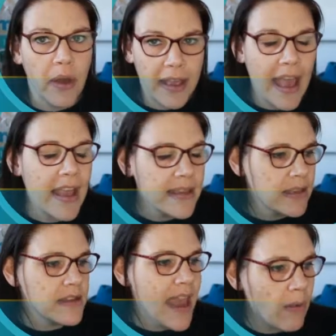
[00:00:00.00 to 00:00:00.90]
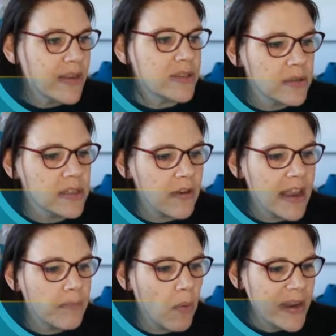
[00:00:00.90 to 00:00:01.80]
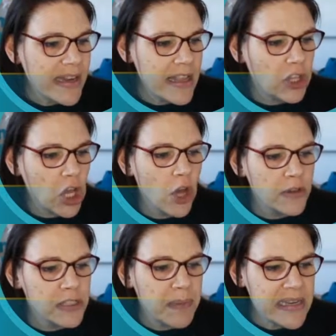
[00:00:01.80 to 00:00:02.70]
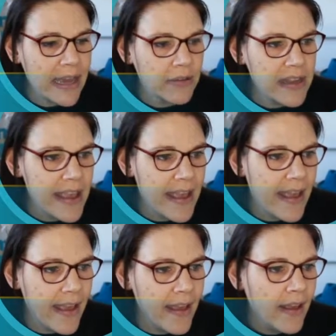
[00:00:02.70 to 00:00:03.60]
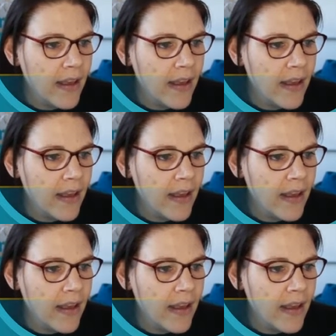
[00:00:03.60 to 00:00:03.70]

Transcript: Okay, so now it's on screen, but we need the code to be down here,